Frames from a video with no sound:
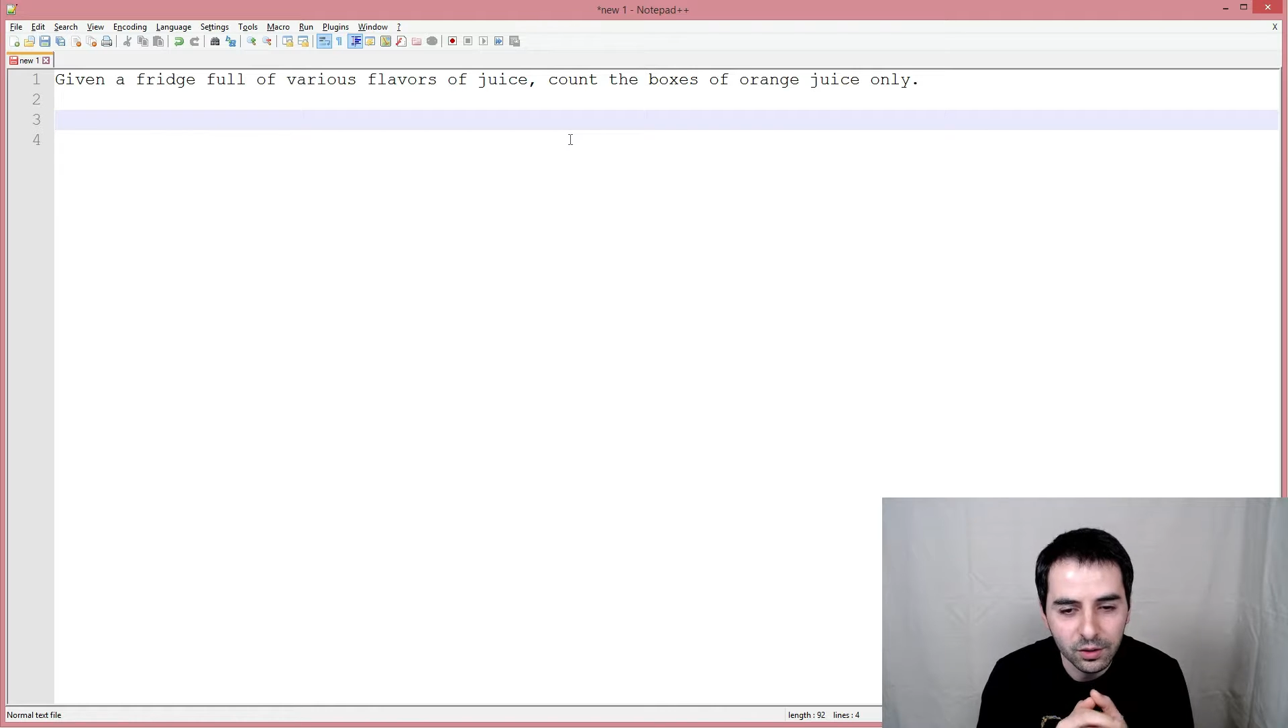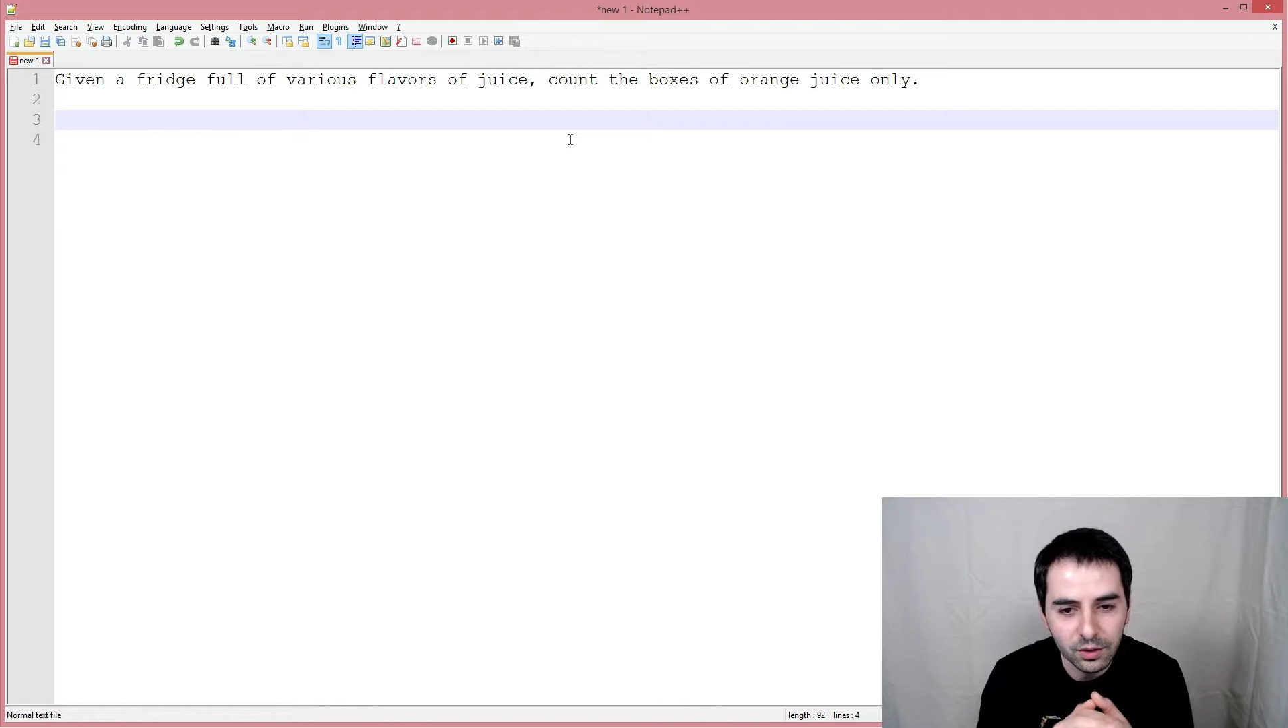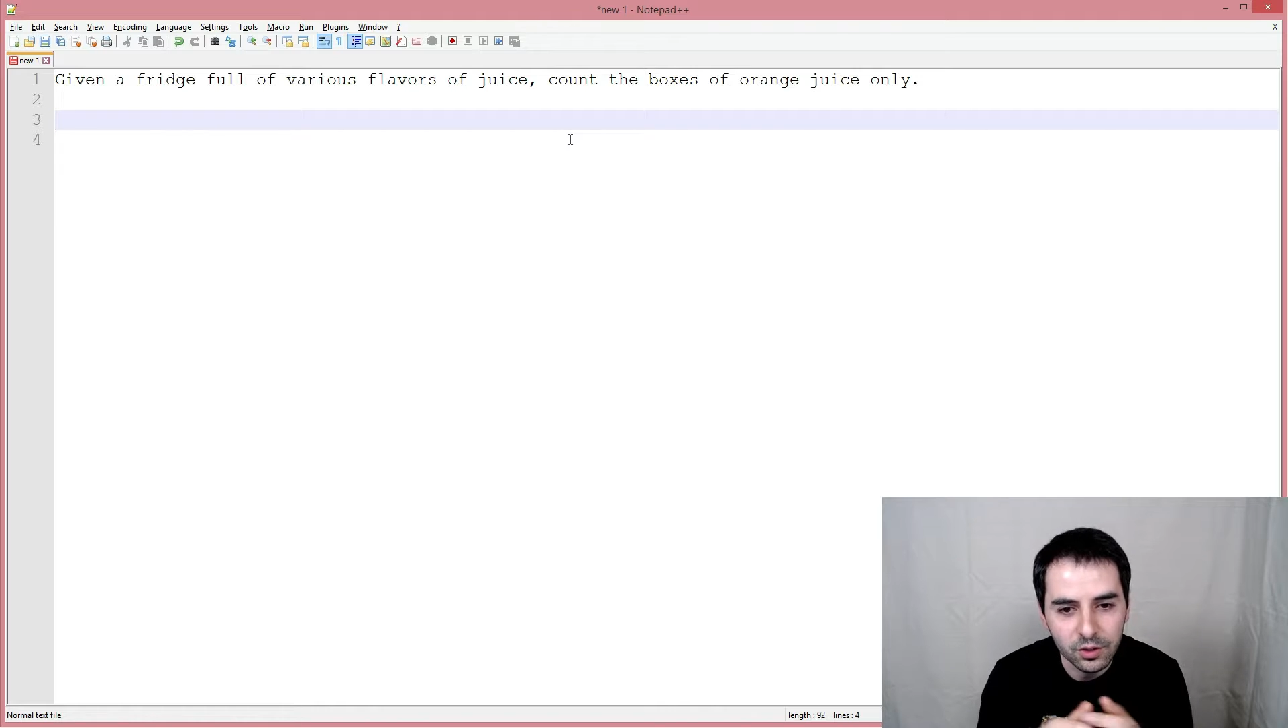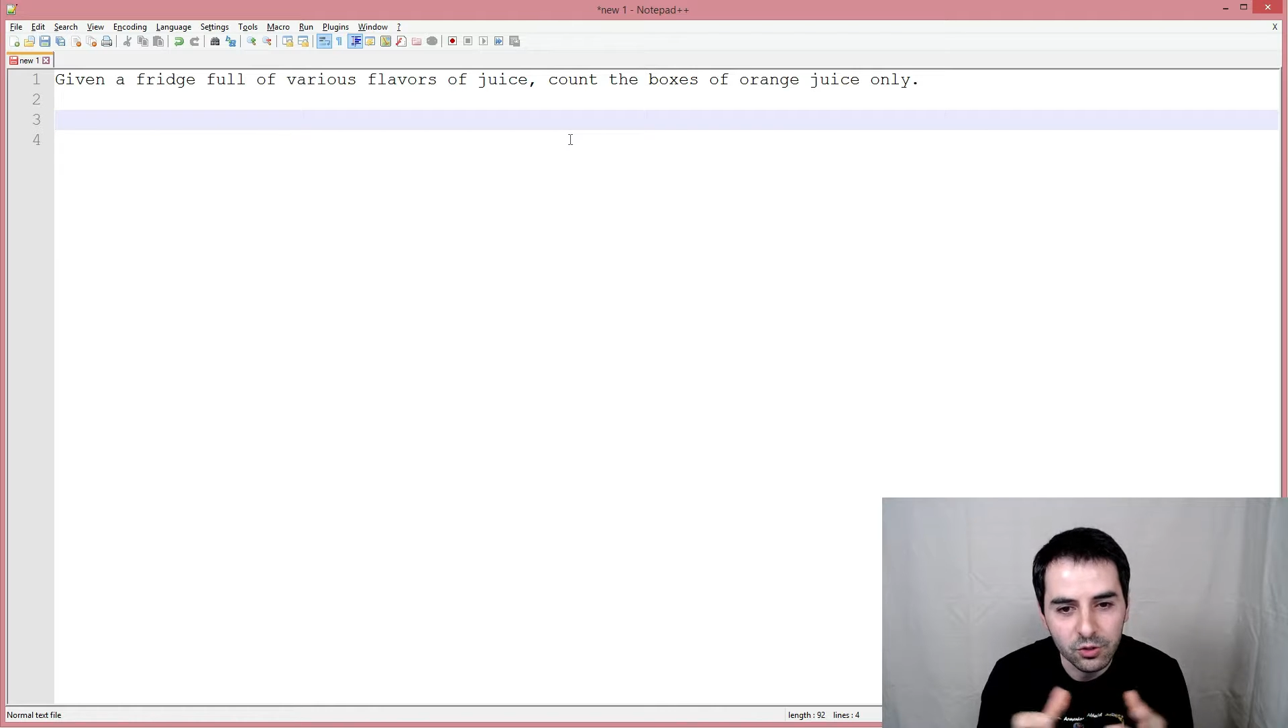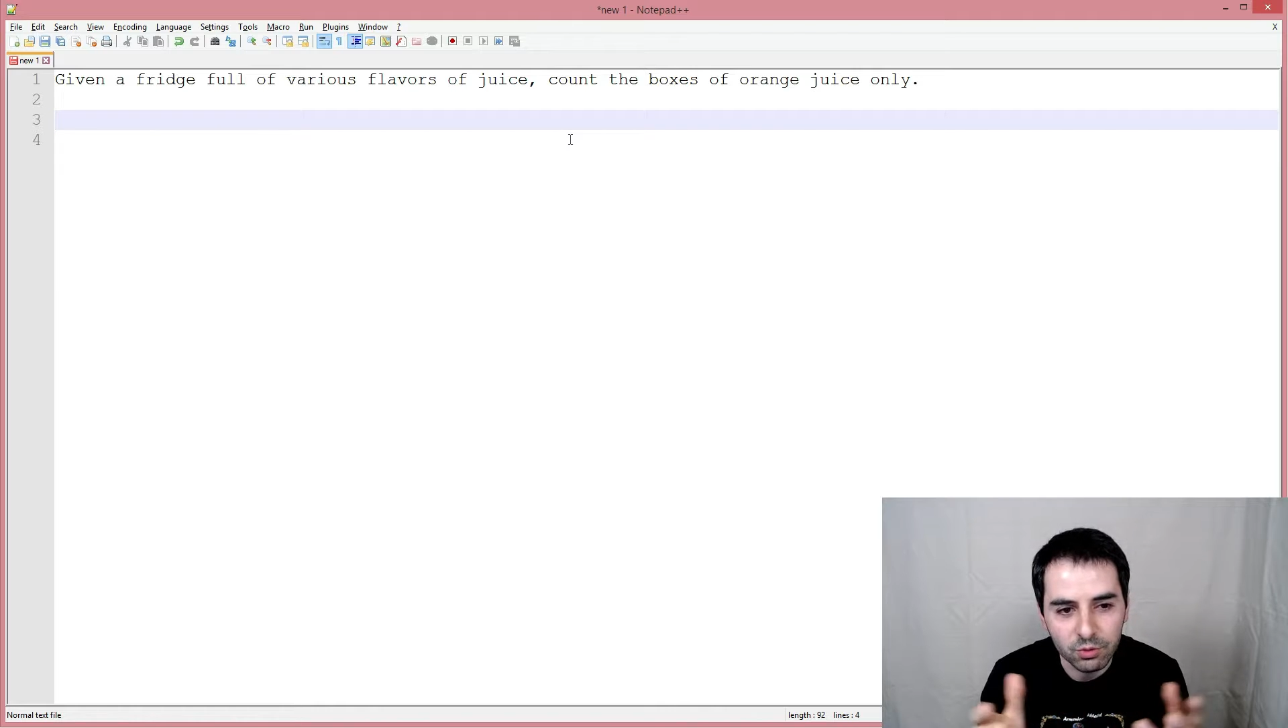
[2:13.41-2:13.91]

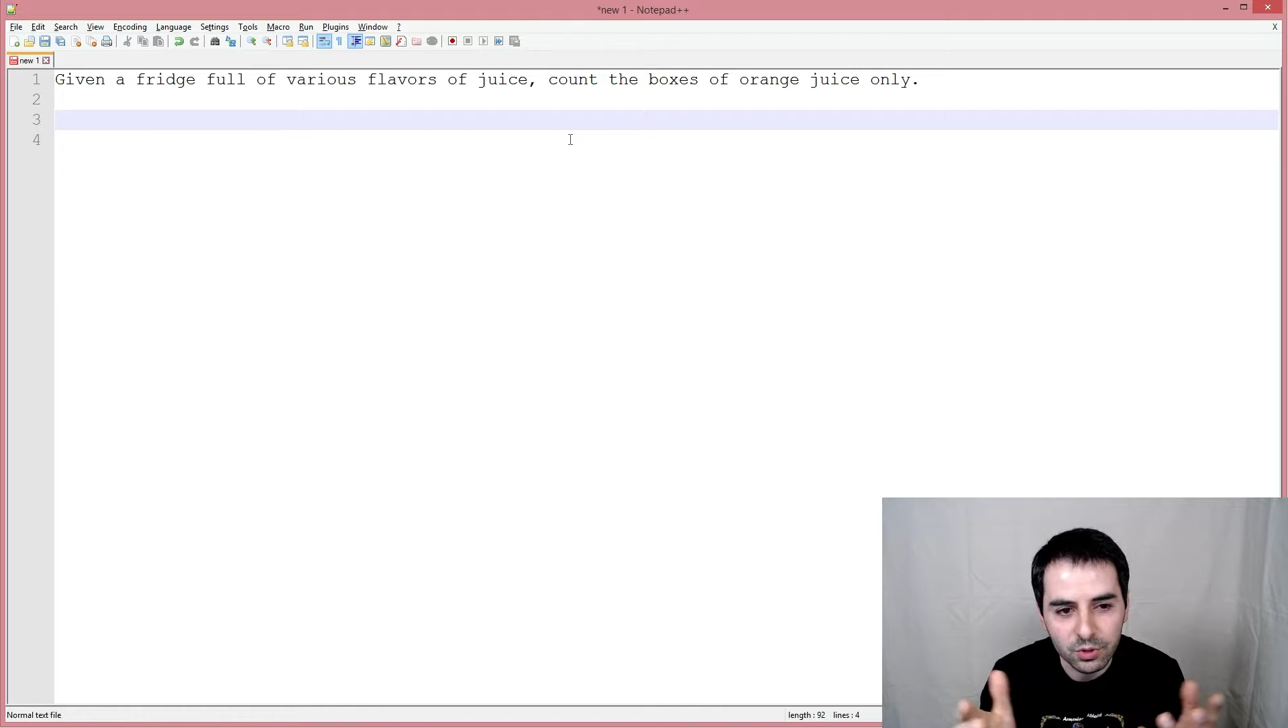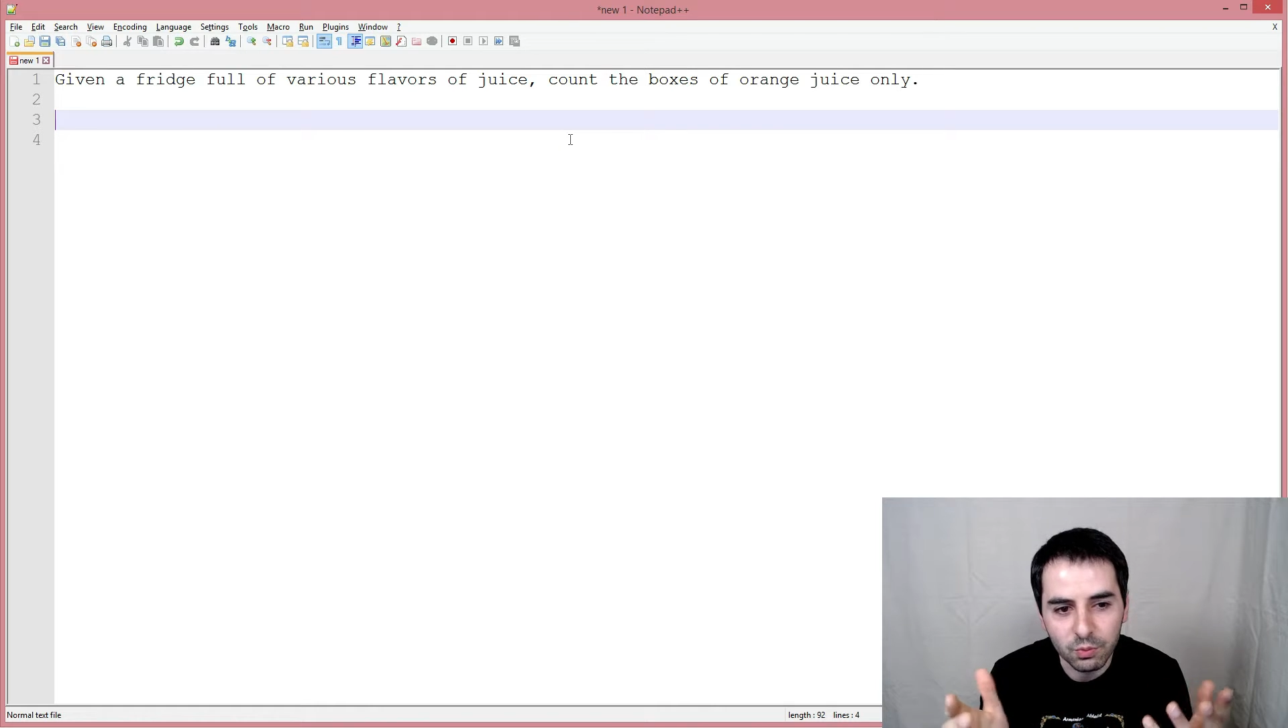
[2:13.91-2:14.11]
the juice